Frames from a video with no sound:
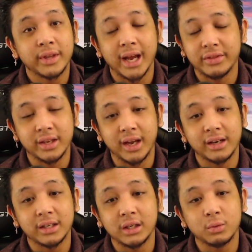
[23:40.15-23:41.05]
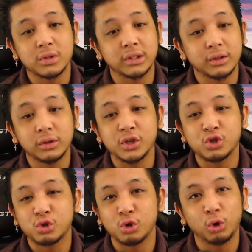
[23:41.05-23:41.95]
At the end, he was literally
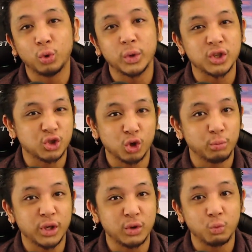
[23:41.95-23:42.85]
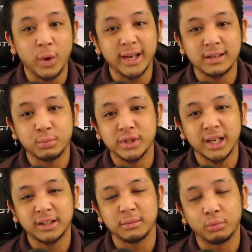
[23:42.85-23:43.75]
soloing so many whites
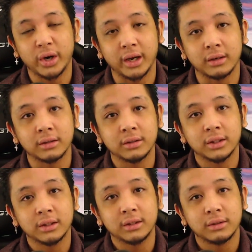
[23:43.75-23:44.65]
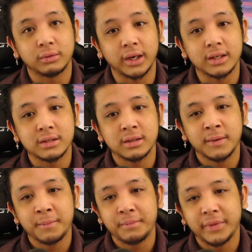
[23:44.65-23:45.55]
protecting Bran, right?
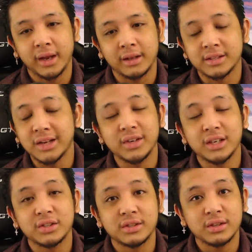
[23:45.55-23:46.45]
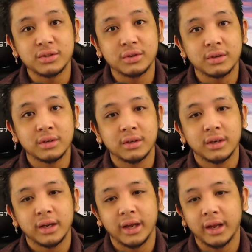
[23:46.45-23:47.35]
And saving his sister,
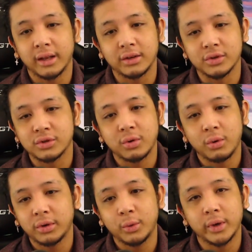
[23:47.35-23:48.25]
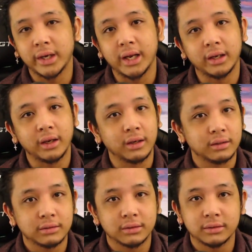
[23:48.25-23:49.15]
and just totally 180-ing.
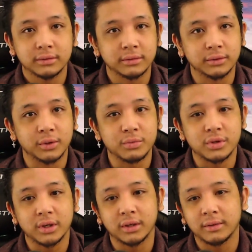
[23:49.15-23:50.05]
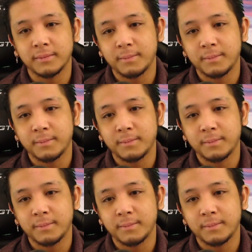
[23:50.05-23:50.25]
You know what I'm saying?